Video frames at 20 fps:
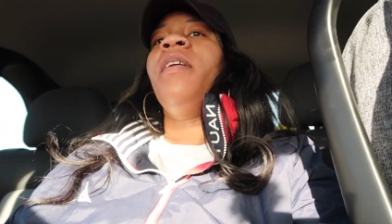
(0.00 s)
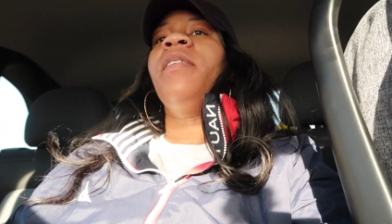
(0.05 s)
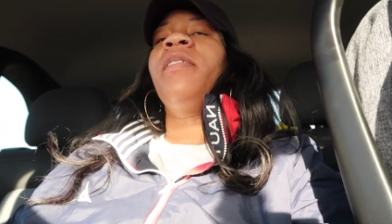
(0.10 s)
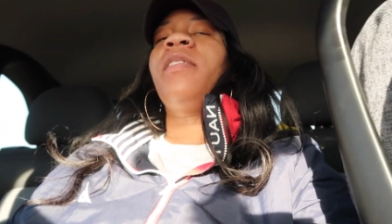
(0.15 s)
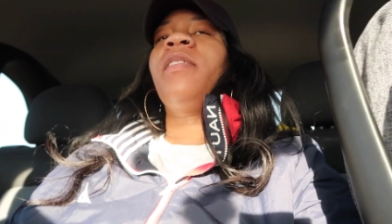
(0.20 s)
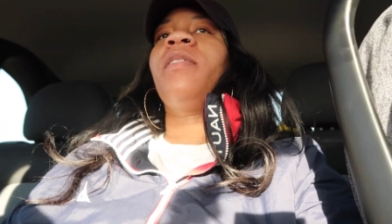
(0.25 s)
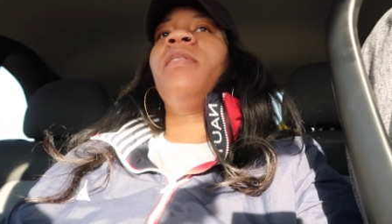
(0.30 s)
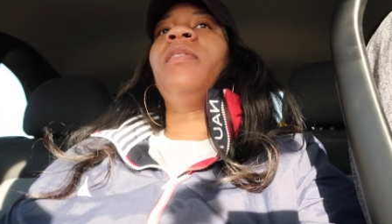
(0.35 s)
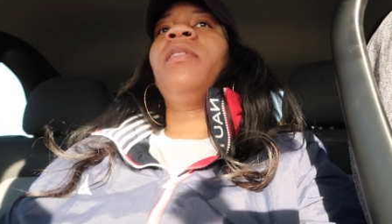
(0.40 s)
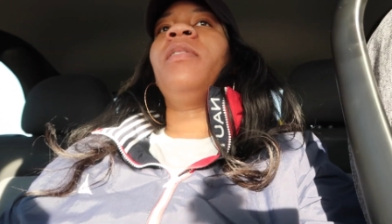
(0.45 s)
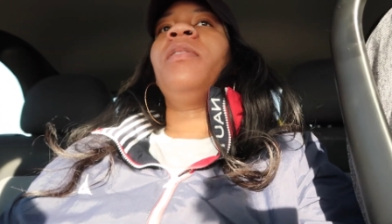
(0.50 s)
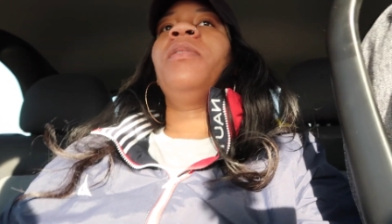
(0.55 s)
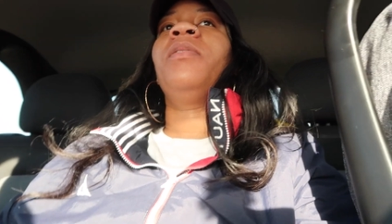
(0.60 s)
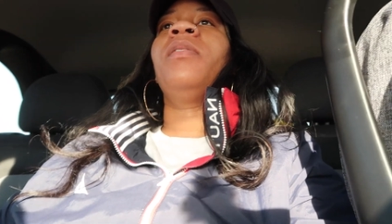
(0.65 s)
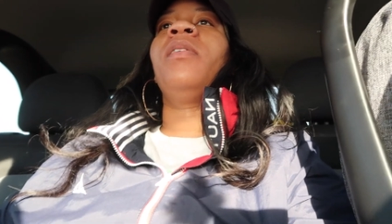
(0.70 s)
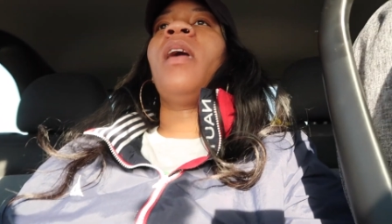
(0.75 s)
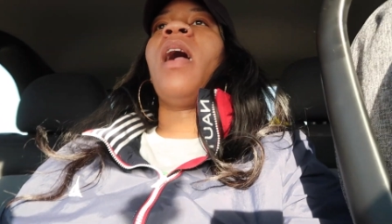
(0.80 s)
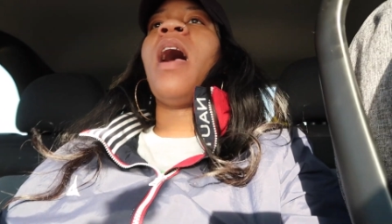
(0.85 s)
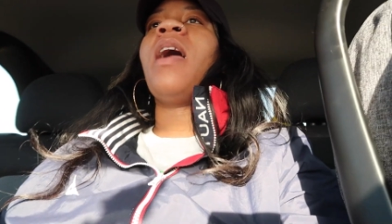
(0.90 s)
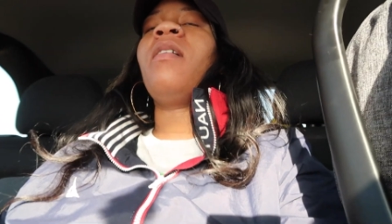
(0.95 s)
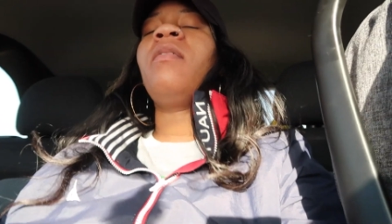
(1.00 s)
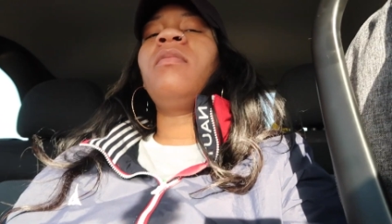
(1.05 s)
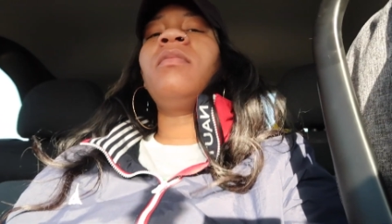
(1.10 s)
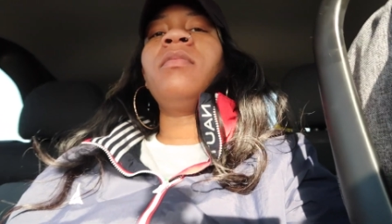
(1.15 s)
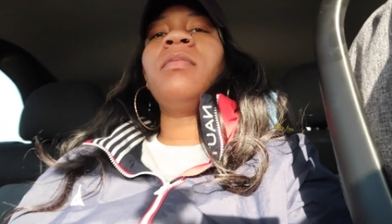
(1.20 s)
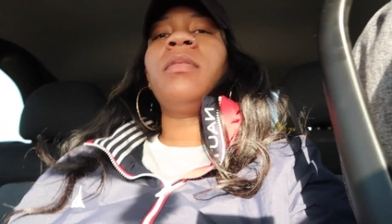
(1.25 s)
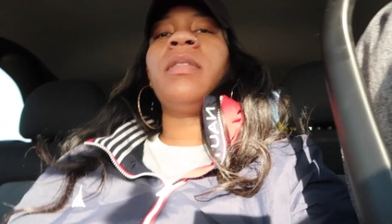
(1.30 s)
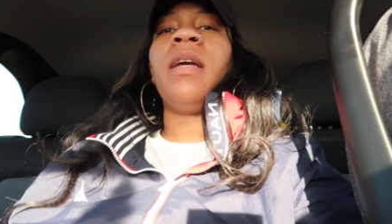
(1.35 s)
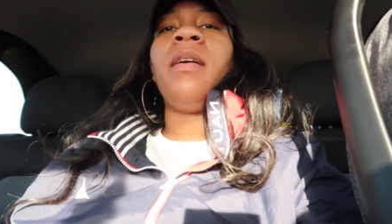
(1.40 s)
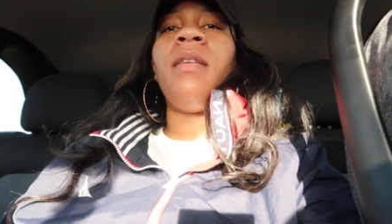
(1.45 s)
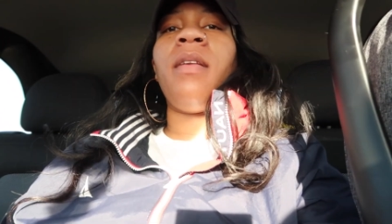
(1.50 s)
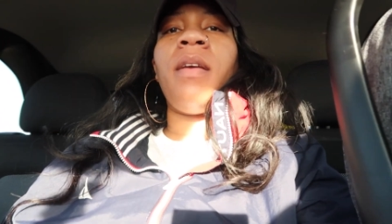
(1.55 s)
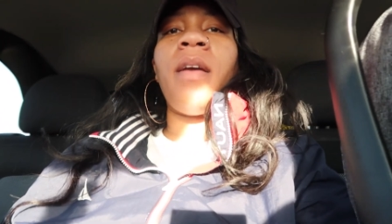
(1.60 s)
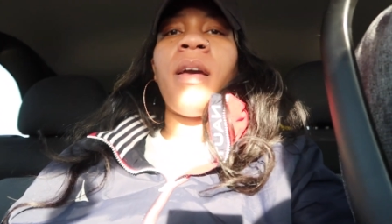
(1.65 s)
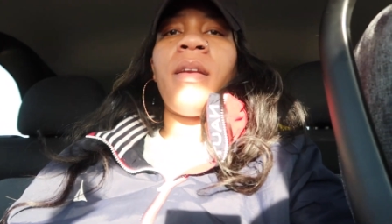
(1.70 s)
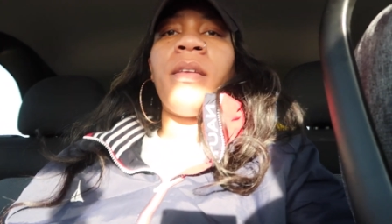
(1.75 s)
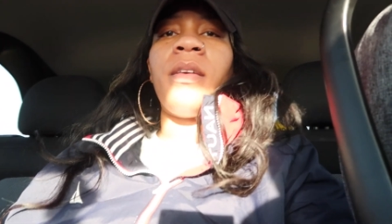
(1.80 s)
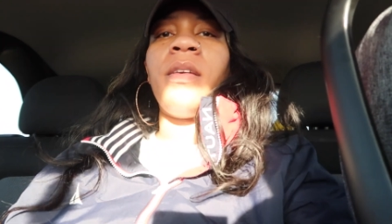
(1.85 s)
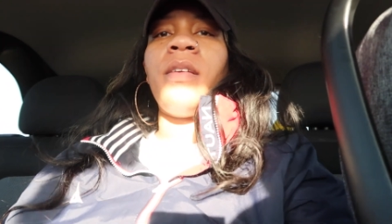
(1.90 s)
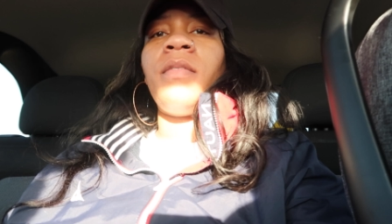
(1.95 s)
So I don't think they
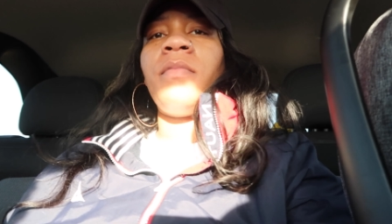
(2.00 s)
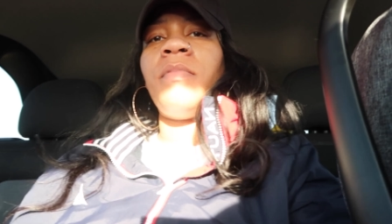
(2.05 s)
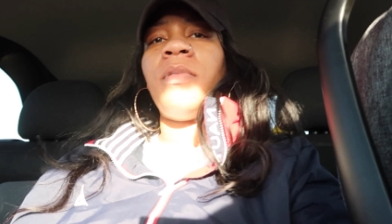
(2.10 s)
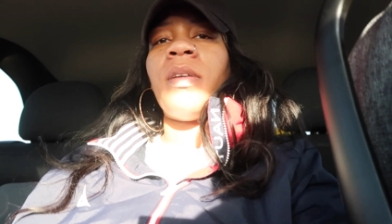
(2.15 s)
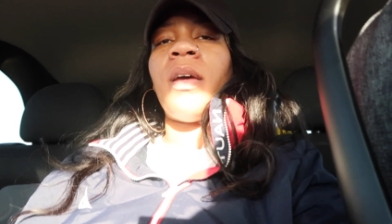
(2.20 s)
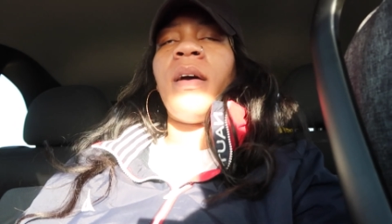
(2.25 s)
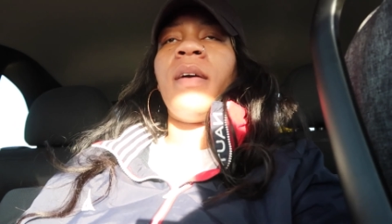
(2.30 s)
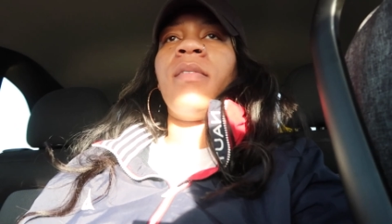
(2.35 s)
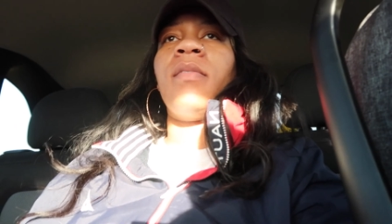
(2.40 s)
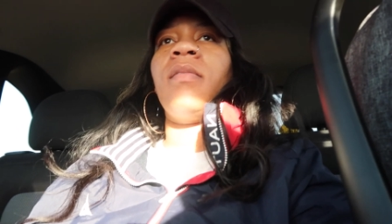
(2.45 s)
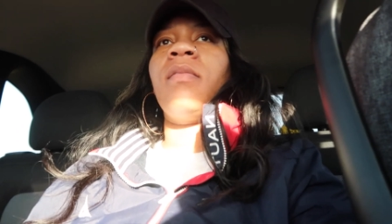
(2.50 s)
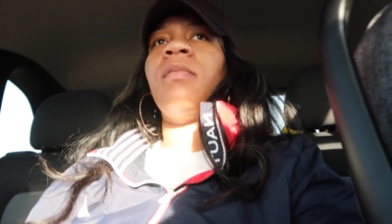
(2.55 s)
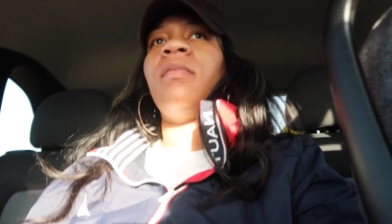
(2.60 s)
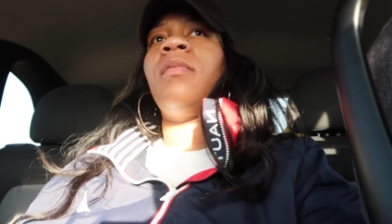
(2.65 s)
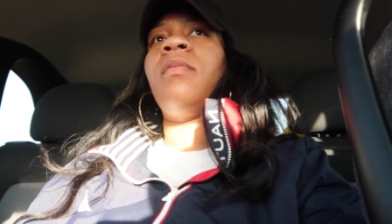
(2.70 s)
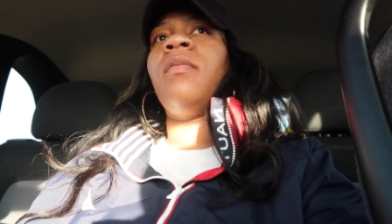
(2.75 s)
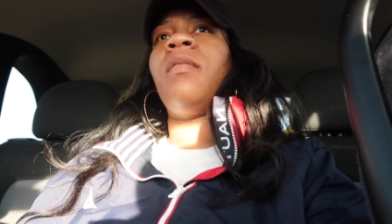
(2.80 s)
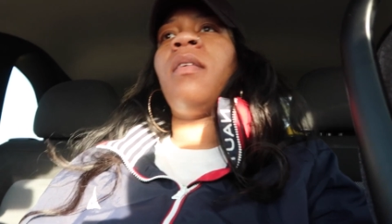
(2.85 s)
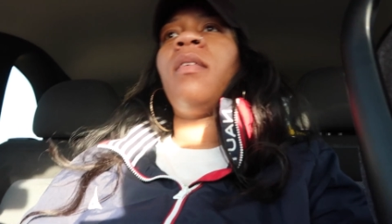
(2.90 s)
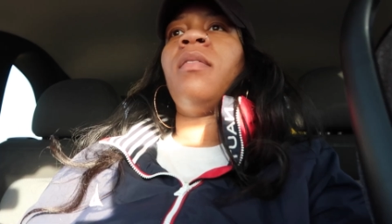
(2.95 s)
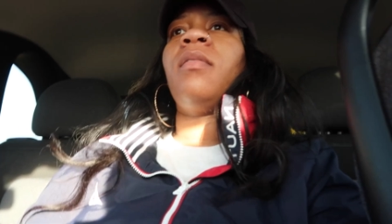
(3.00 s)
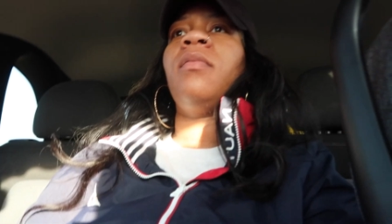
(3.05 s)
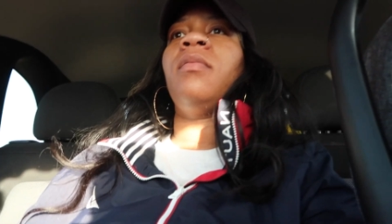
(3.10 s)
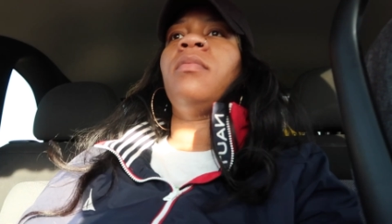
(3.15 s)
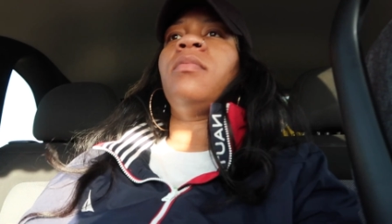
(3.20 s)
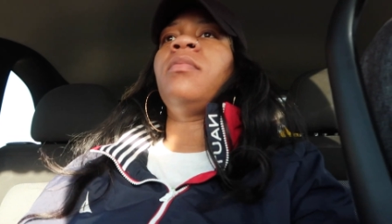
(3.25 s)
got to give him shots today.